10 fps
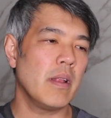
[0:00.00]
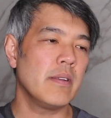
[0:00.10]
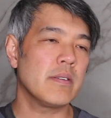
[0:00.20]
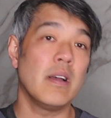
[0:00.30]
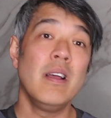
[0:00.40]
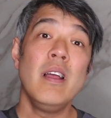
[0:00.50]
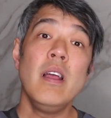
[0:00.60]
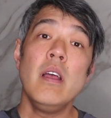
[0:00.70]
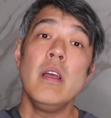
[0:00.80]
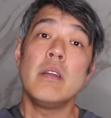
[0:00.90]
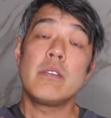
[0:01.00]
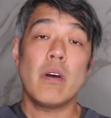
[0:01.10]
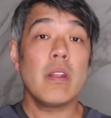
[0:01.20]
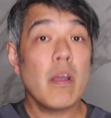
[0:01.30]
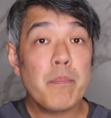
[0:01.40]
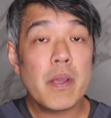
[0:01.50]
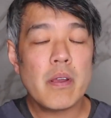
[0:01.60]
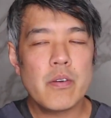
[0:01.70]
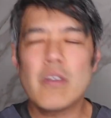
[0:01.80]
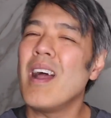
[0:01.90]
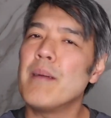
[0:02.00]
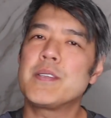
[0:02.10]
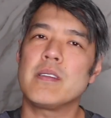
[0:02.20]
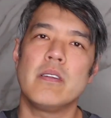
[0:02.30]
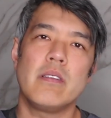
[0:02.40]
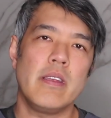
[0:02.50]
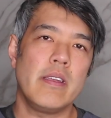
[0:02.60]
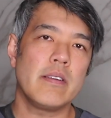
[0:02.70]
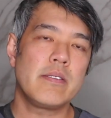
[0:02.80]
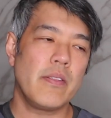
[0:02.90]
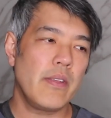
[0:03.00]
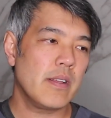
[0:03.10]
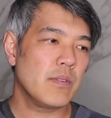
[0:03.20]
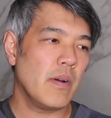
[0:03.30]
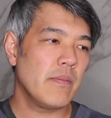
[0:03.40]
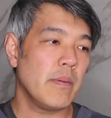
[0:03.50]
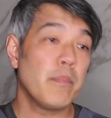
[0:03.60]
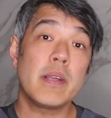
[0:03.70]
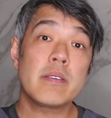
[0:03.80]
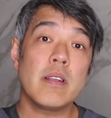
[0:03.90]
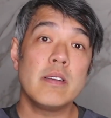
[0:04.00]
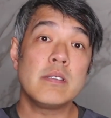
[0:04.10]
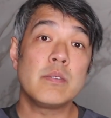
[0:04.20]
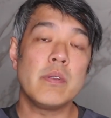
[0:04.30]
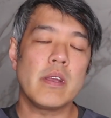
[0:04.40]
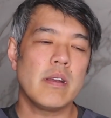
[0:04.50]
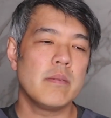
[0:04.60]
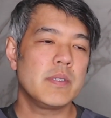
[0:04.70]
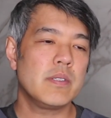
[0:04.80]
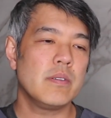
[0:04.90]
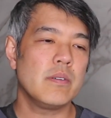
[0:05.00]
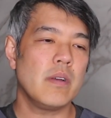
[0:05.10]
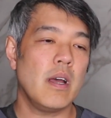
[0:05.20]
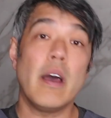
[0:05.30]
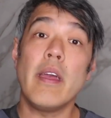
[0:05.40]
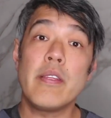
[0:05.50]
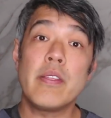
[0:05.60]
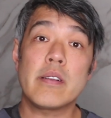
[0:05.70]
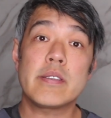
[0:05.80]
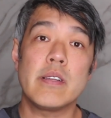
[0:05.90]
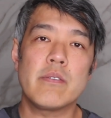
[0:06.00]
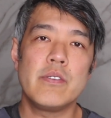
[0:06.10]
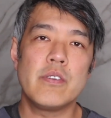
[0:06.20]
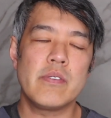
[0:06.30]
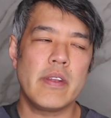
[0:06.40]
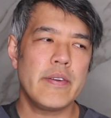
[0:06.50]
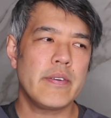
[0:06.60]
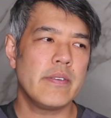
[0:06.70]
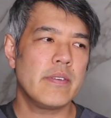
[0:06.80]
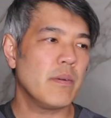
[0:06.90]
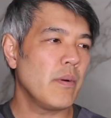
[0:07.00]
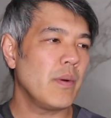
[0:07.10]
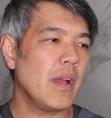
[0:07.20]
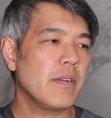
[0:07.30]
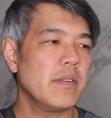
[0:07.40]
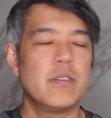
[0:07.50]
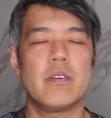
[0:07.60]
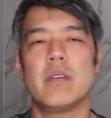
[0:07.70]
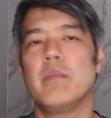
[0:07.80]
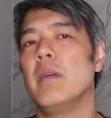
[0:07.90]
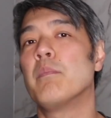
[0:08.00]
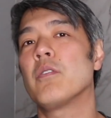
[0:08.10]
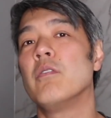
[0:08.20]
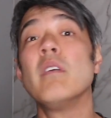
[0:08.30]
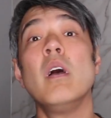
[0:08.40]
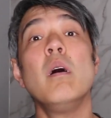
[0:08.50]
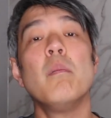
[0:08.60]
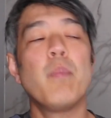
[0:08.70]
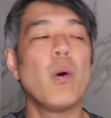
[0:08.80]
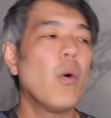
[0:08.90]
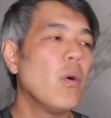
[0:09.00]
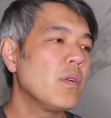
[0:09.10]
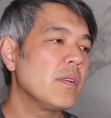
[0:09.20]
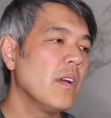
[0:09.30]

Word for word: laser. Do I like Pico? Sure, absolutely. I still think it's one of the best lasers when it comes to uh, ethnic skin rejuvenation. So when we're actually trying to improve pores,